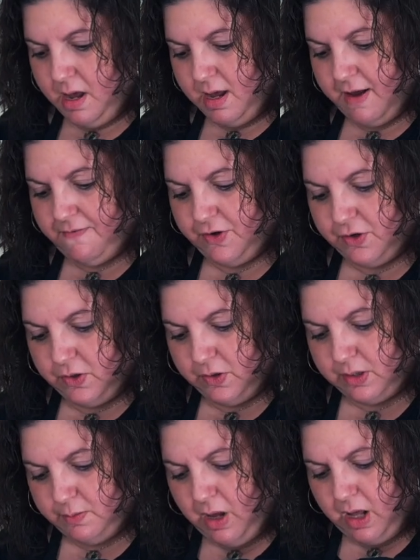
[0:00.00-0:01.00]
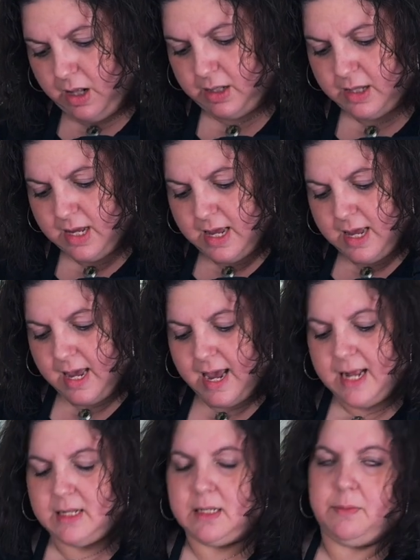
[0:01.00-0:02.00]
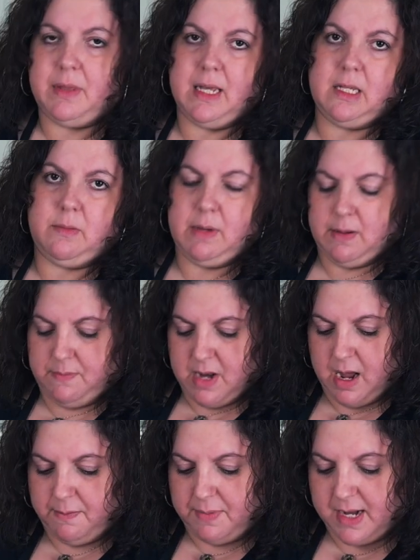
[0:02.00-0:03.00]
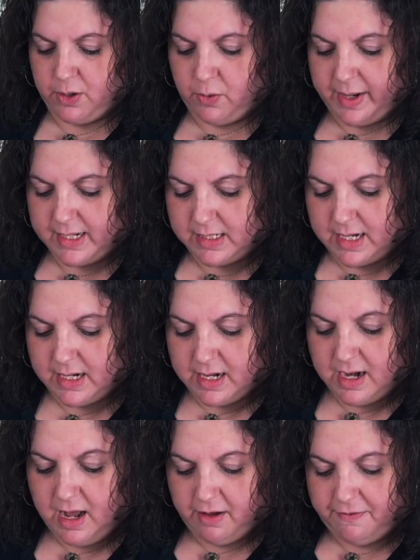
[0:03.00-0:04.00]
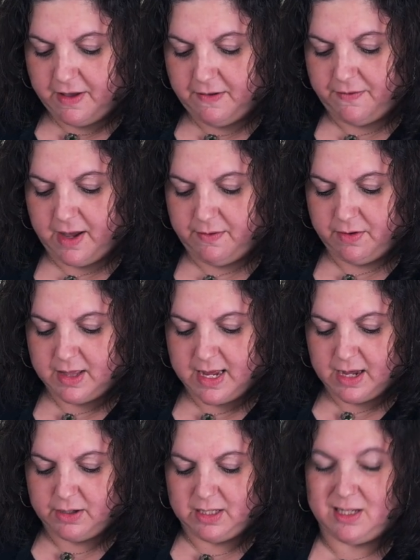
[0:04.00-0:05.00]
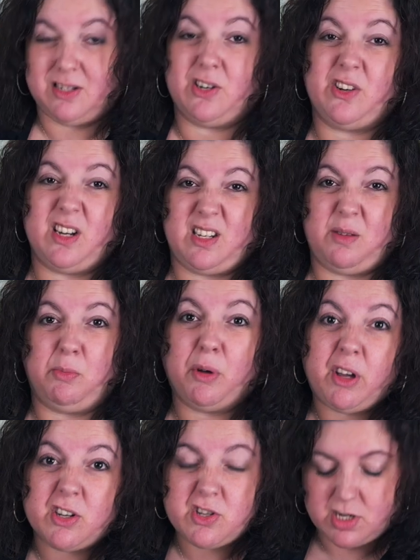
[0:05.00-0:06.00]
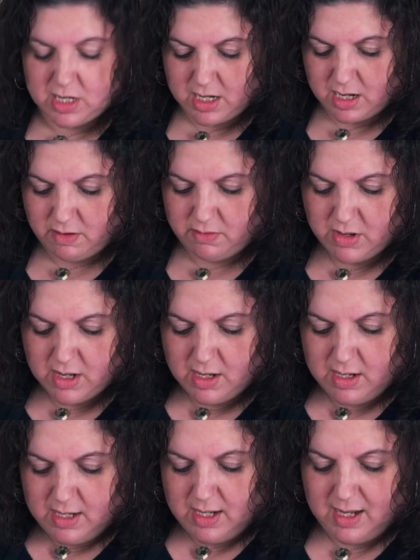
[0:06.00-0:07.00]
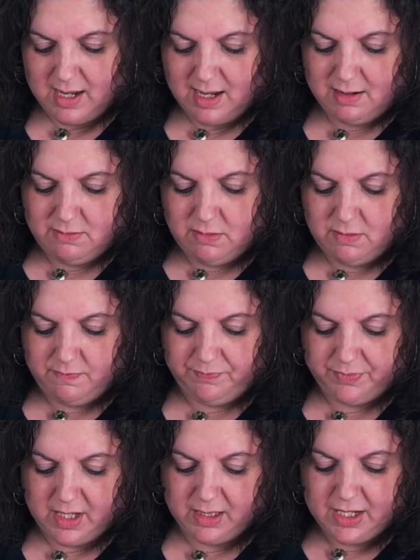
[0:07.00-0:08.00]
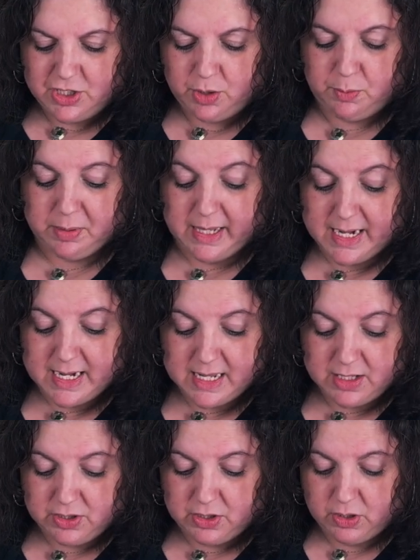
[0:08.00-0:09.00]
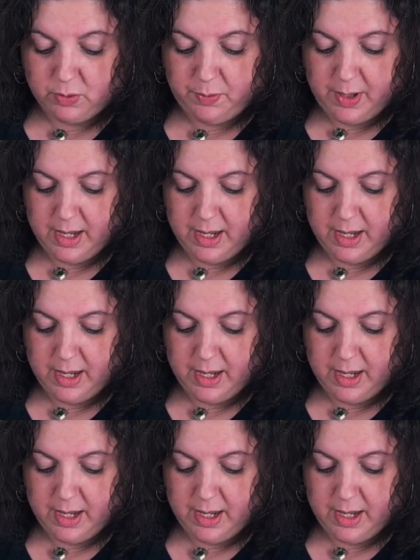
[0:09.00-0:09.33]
if they're too small, and some things might not be quite done enough if everything else is turning to mush, And unless you're blending the soup